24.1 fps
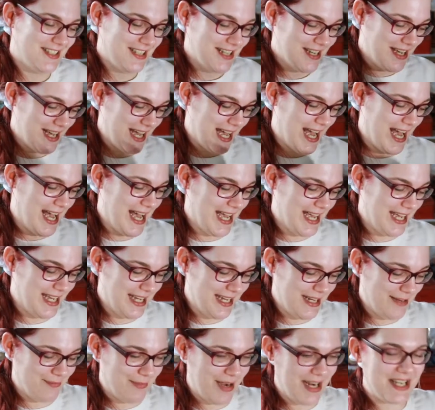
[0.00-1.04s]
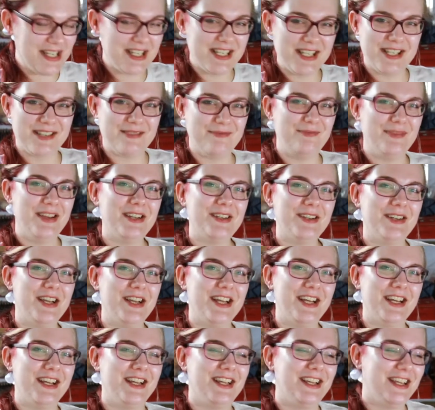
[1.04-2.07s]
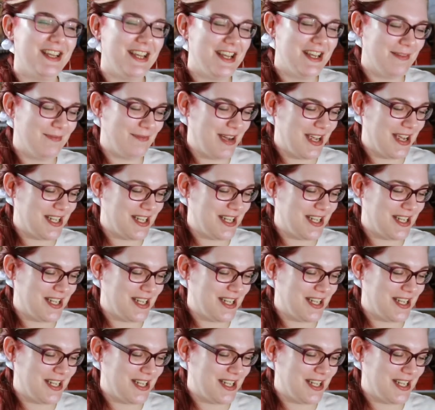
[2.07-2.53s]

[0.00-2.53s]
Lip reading: I might submit my